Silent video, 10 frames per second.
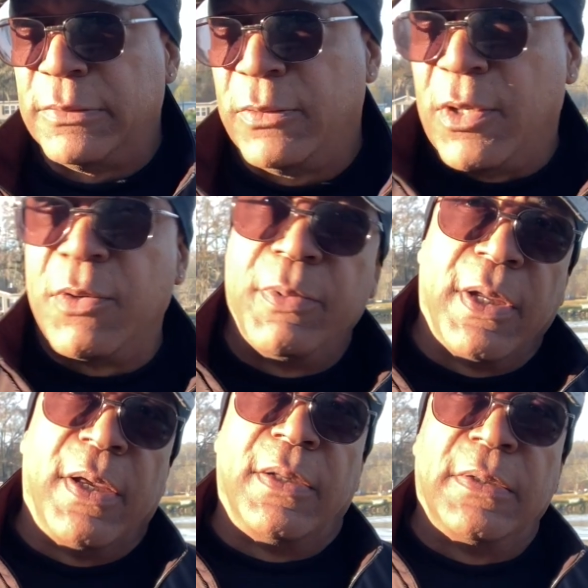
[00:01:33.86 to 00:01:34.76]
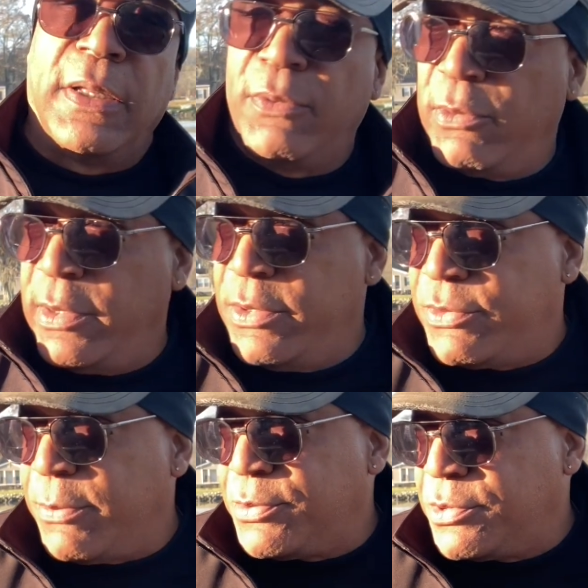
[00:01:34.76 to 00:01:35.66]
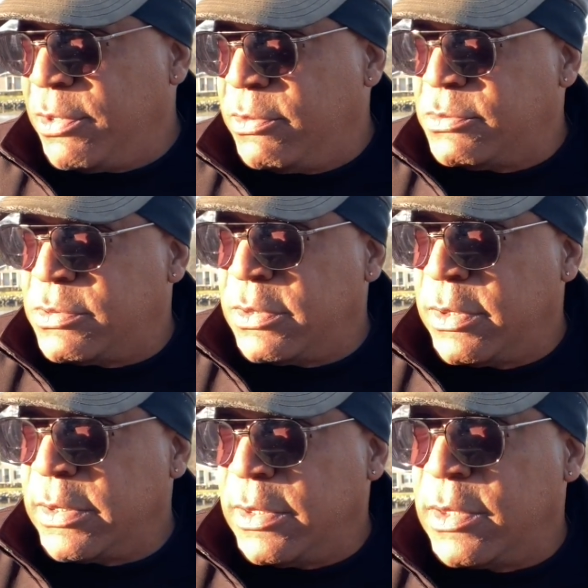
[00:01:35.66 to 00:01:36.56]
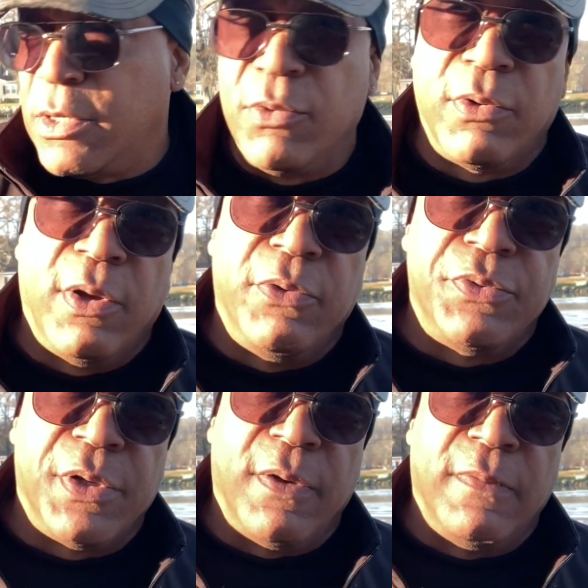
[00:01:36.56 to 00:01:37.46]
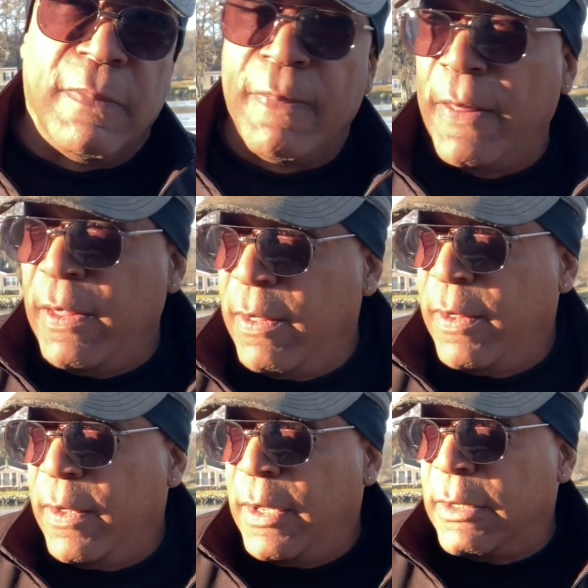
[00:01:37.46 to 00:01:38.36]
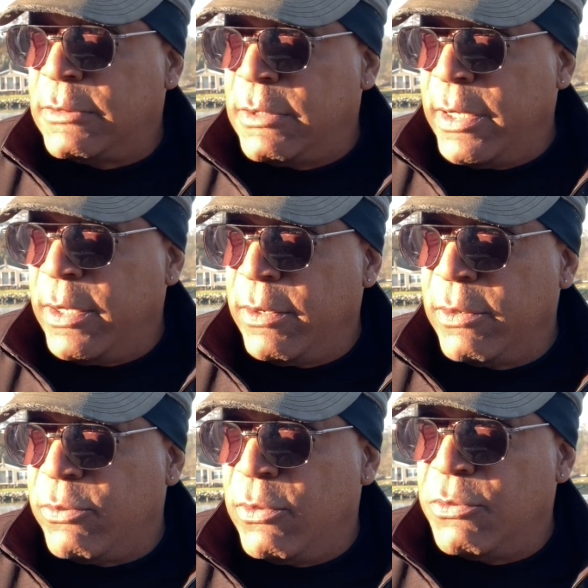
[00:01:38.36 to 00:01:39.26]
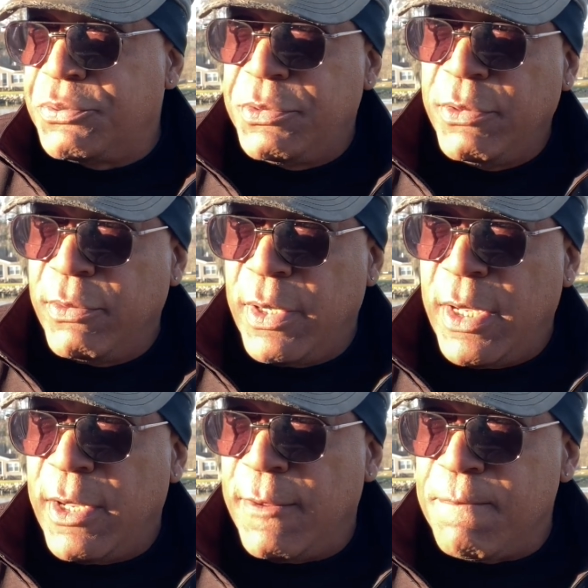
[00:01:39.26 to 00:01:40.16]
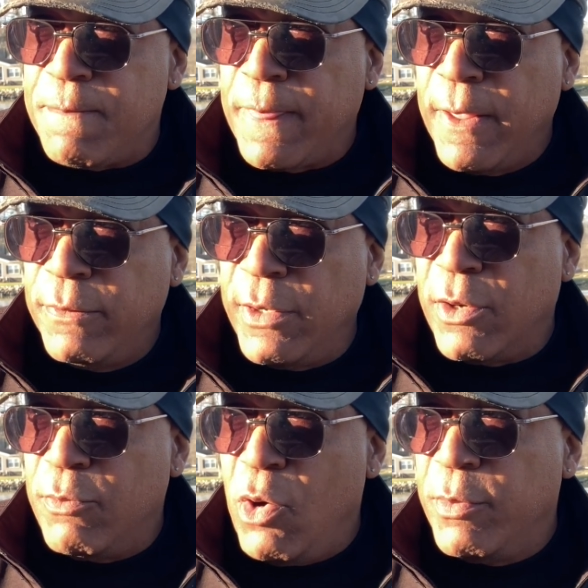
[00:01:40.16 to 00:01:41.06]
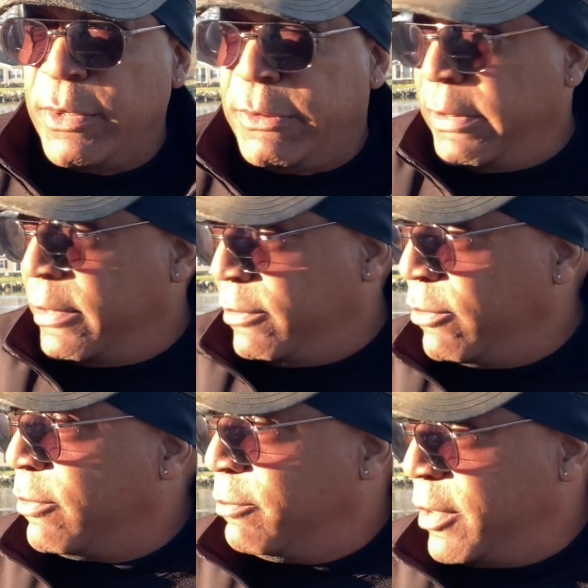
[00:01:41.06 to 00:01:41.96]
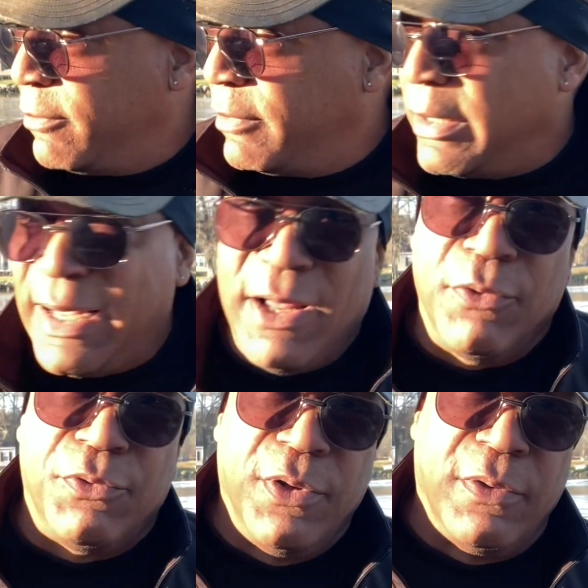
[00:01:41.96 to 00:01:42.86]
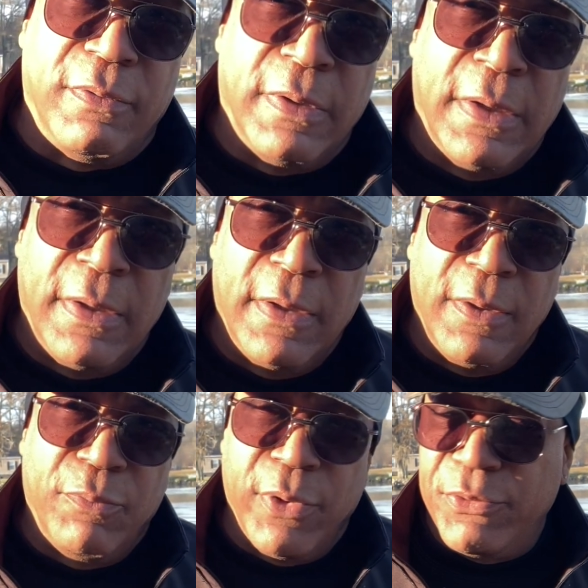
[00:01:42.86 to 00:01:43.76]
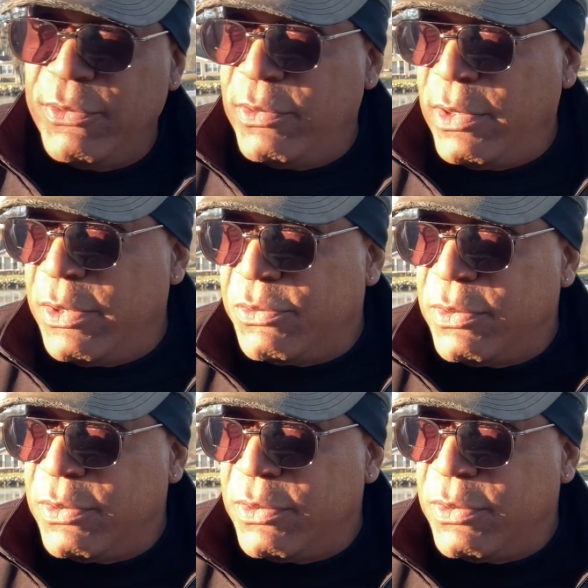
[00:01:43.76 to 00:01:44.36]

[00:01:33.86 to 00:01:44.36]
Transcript: Welcome again, another one of these episodes, the Eric and Uncle on the Go Show. Today, Eric wants to take a moment and do a bit of a how-to presentation.